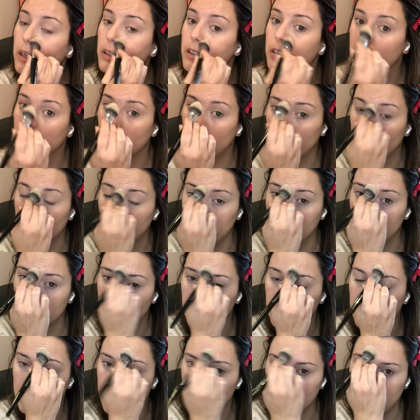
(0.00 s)
on the side of my
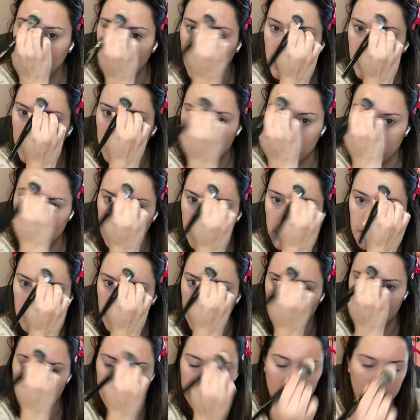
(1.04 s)
nose and in my
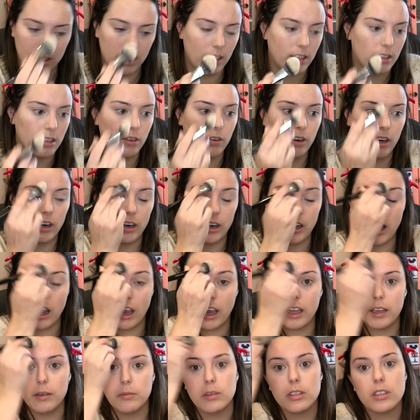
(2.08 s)
little T-zone area.
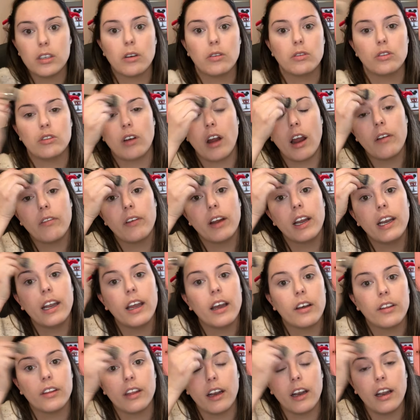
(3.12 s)
I am so dry right
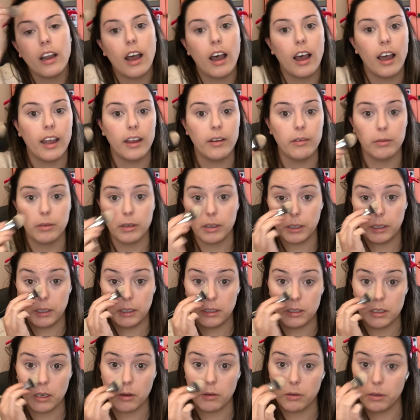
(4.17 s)
now that I really
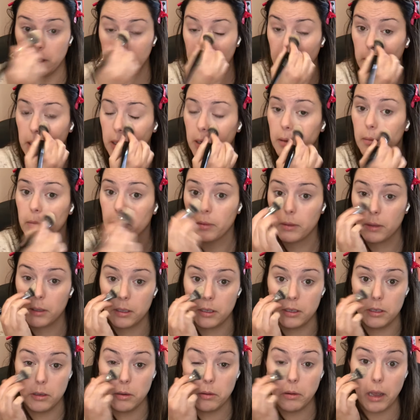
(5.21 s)
don't need
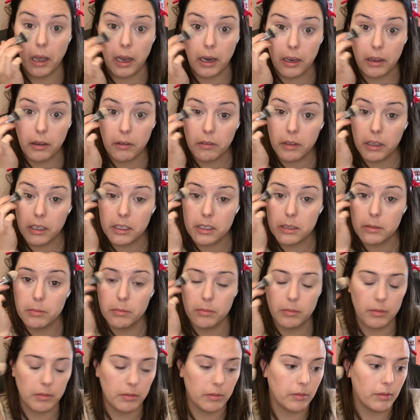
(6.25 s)
to do any of this
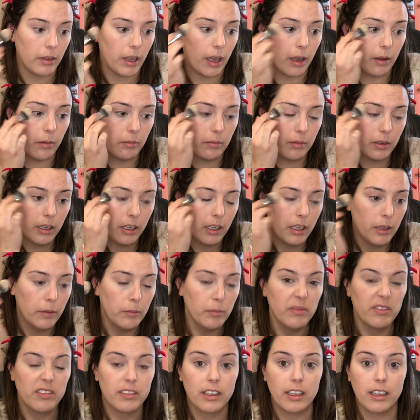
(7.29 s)

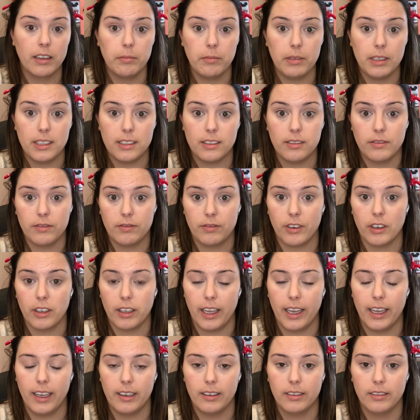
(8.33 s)
for
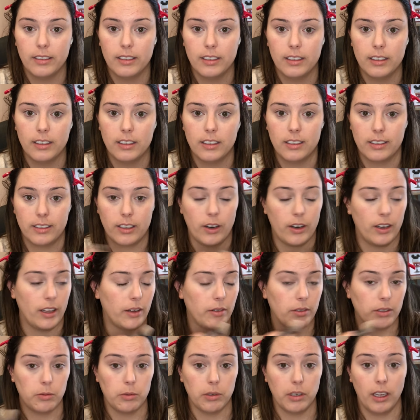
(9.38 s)
like, sorry, that
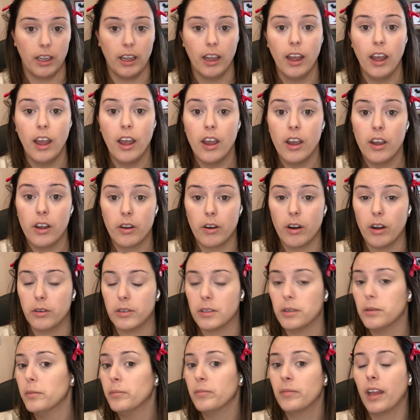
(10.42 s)
was really gross.
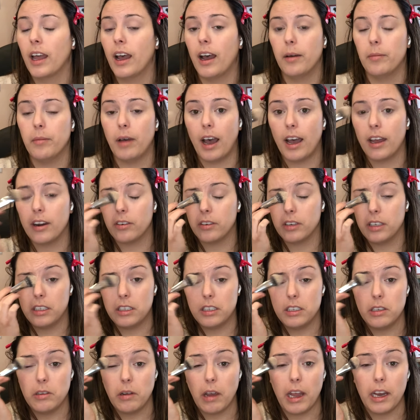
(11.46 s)
I don't need to
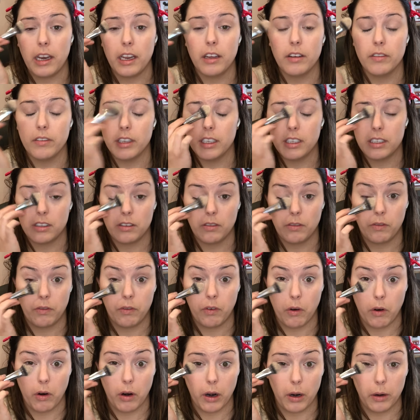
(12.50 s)
do any of this
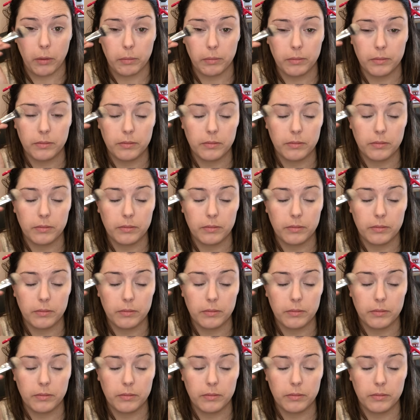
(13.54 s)
for